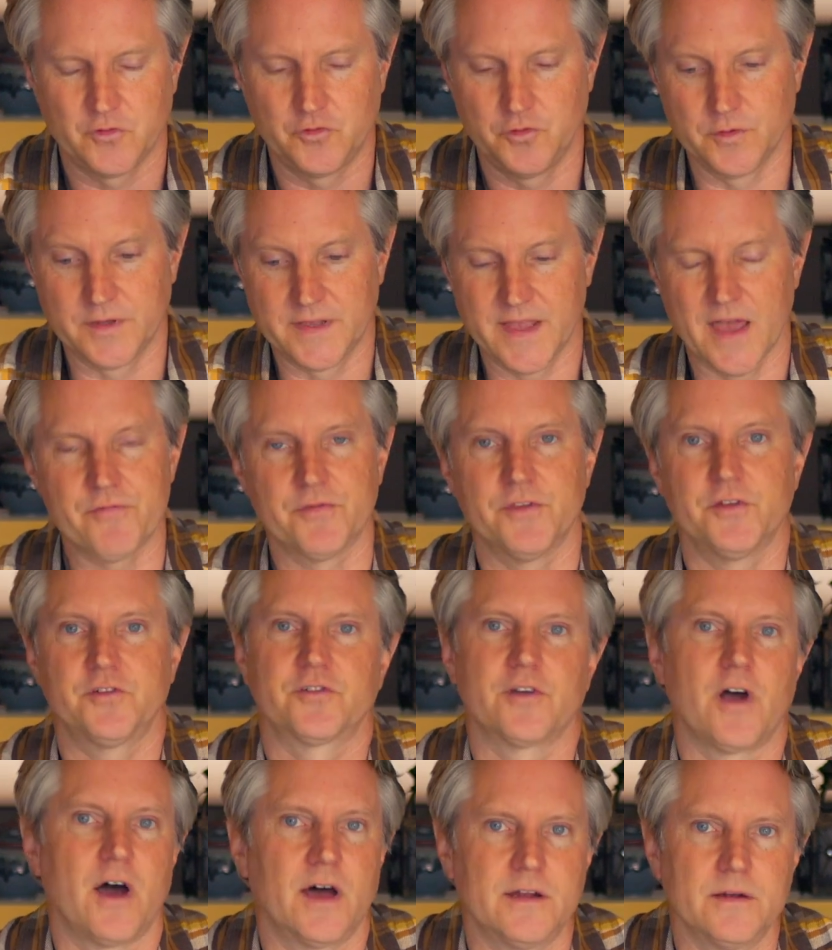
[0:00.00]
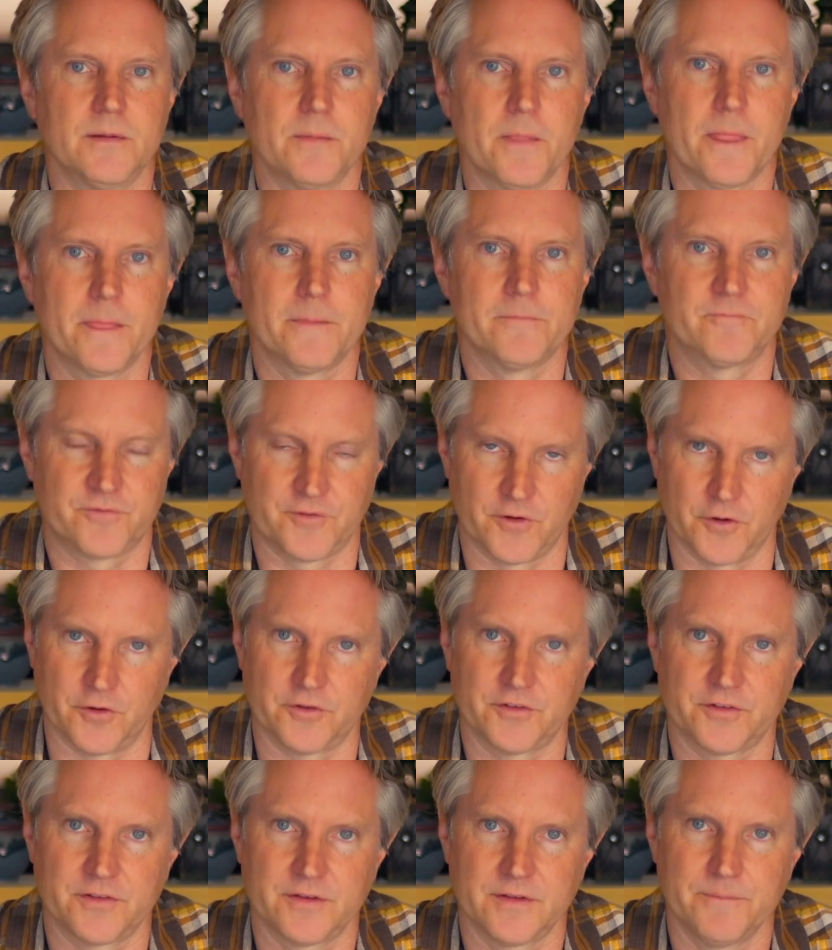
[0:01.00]
to get the shot
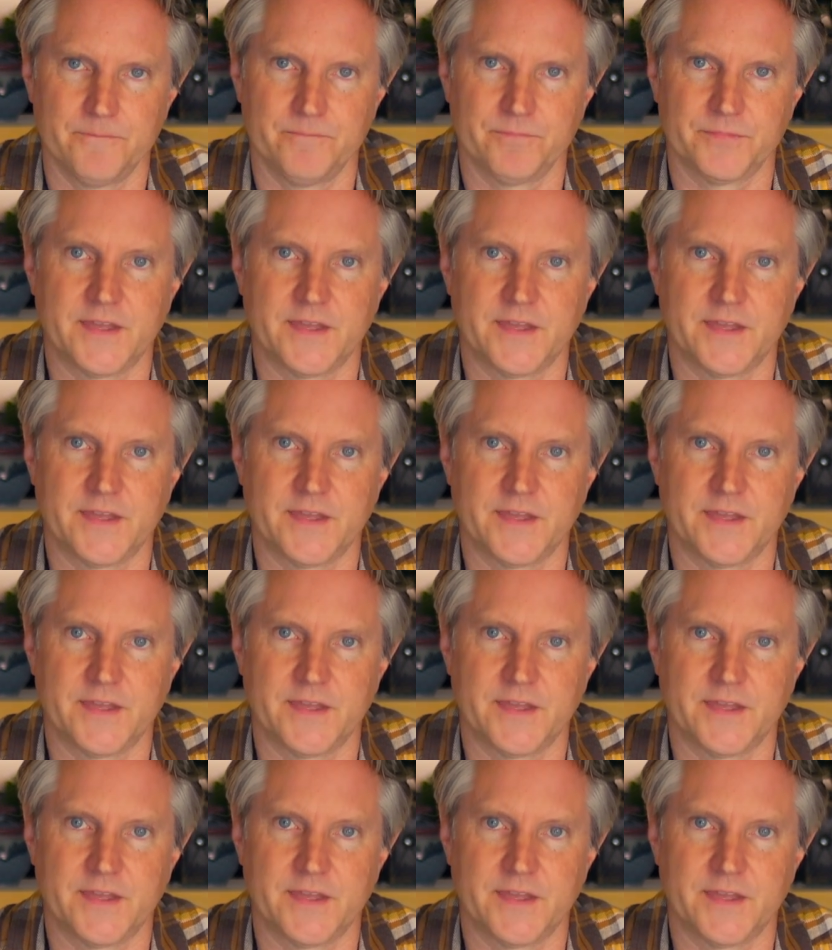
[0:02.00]
first.